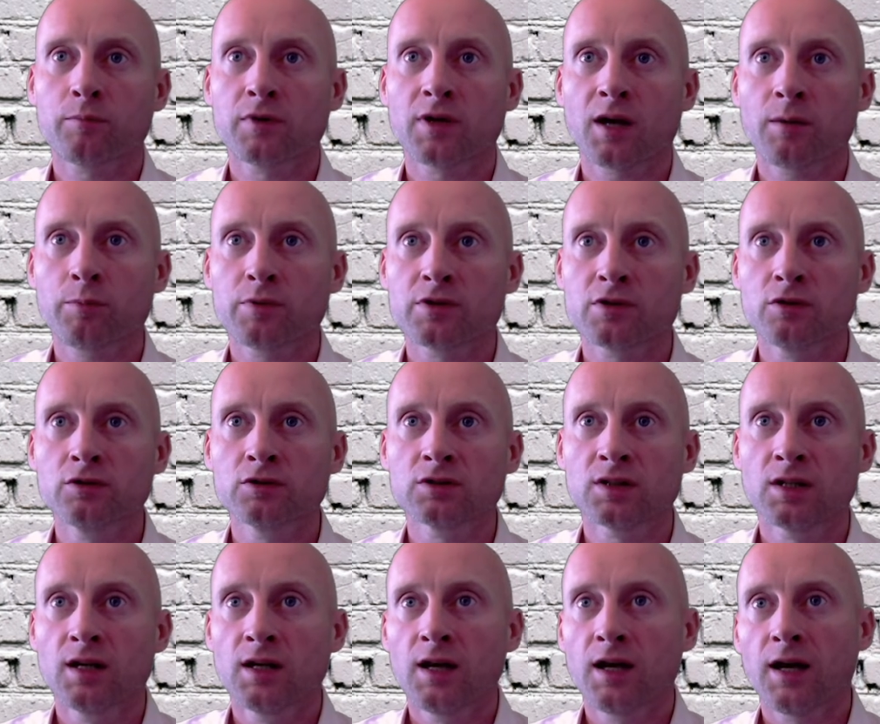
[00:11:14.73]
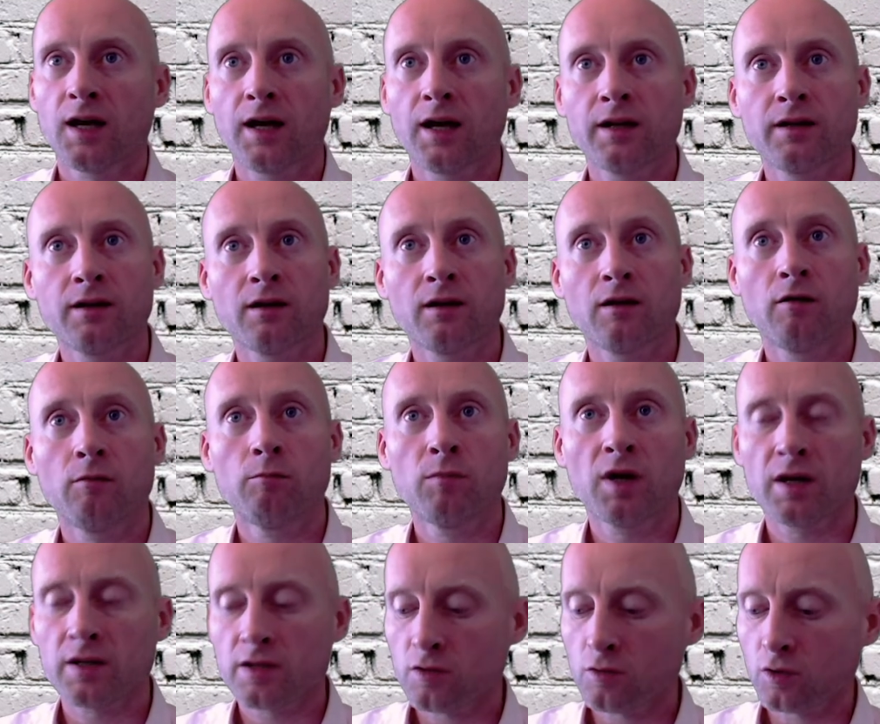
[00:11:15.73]
And on mine, you can hear, you
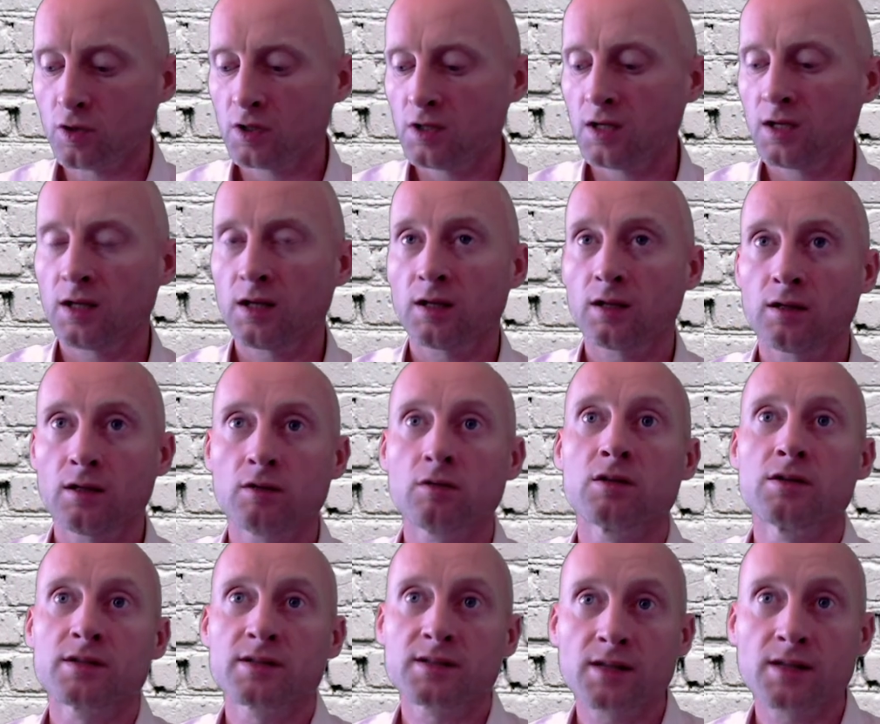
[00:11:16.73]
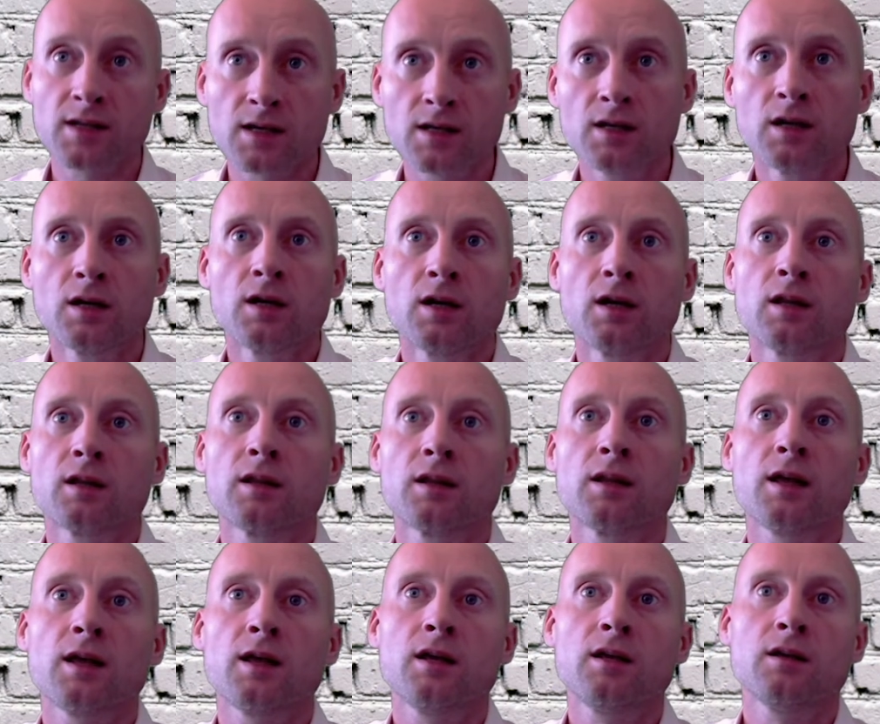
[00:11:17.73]
can see they
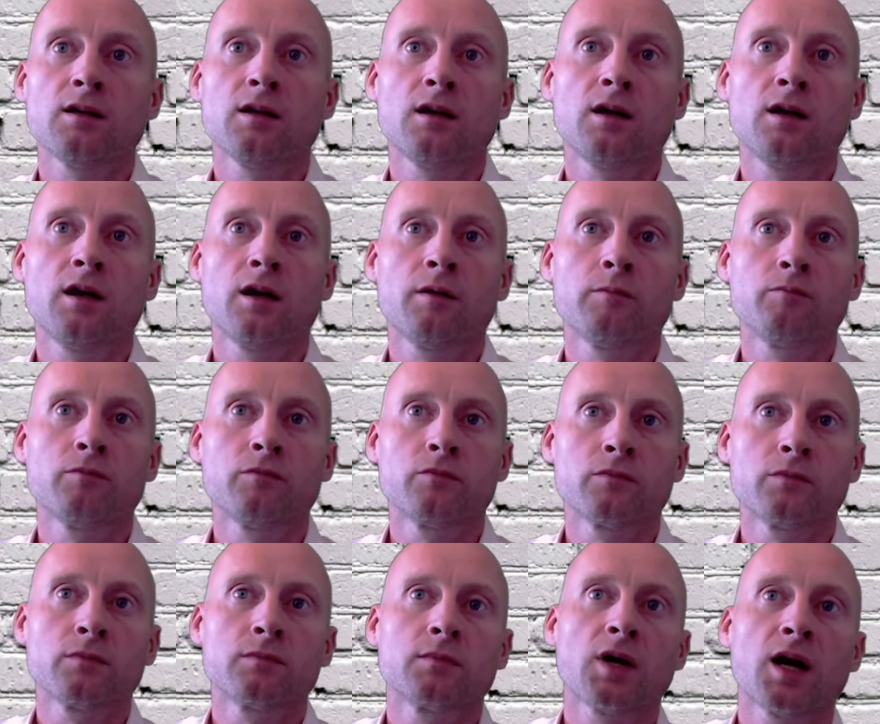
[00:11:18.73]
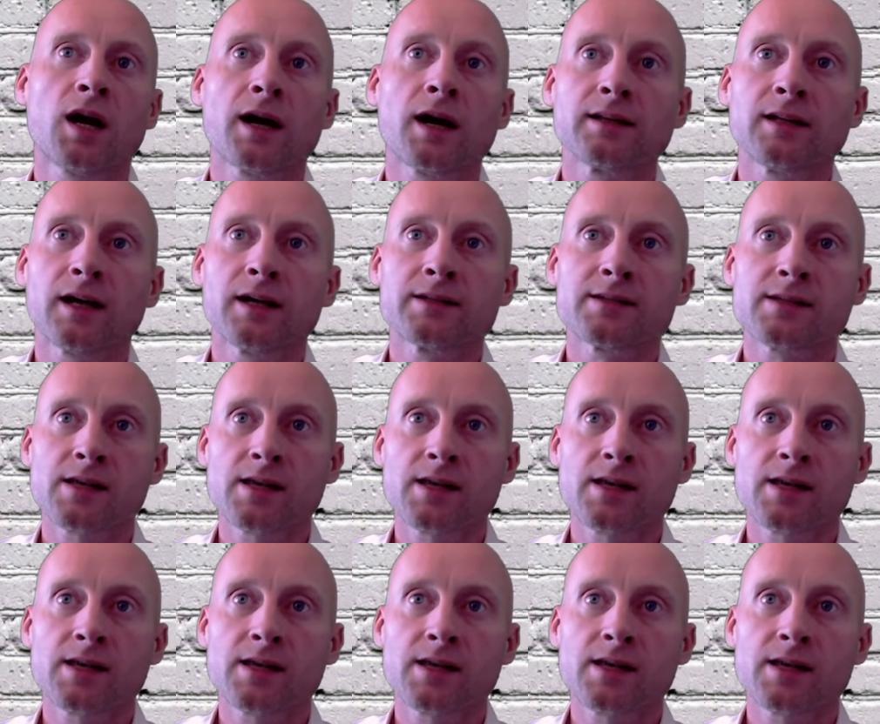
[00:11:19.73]
um, highlight in orange.